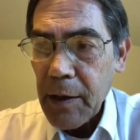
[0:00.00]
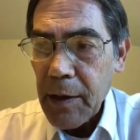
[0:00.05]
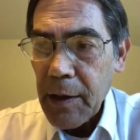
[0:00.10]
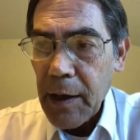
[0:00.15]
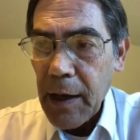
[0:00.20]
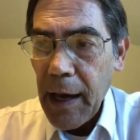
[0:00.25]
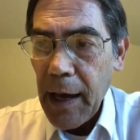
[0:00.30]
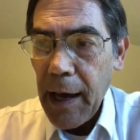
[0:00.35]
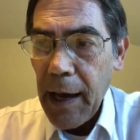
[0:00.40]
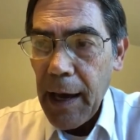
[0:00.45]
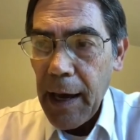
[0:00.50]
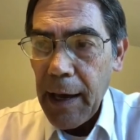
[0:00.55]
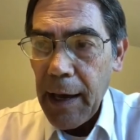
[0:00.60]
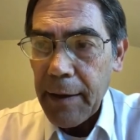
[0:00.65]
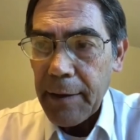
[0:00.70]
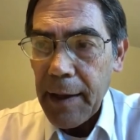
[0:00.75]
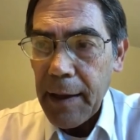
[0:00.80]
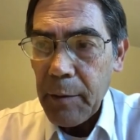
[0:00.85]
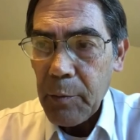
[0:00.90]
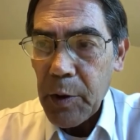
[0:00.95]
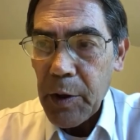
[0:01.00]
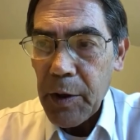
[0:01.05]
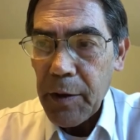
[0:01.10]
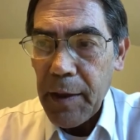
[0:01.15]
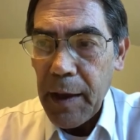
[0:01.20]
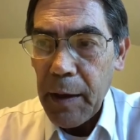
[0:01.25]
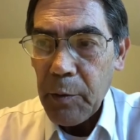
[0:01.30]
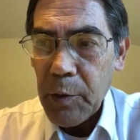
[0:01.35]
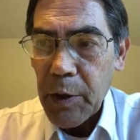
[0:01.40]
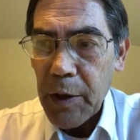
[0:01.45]
And they
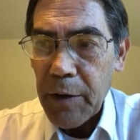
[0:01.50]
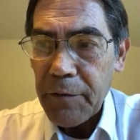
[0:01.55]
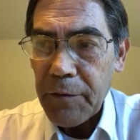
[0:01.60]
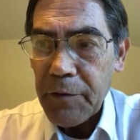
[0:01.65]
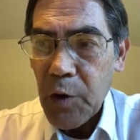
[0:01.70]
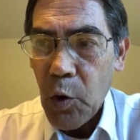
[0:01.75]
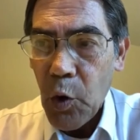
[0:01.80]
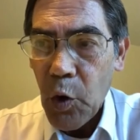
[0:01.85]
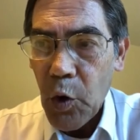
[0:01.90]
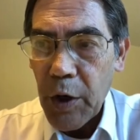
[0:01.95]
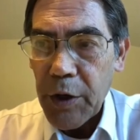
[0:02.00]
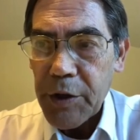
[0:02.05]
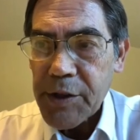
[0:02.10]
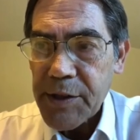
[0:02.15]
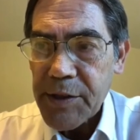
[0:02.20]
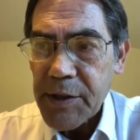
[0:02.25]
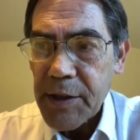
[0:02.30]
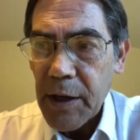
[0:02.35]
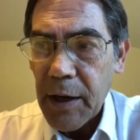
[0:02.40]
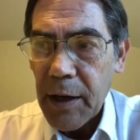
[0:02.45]
would of course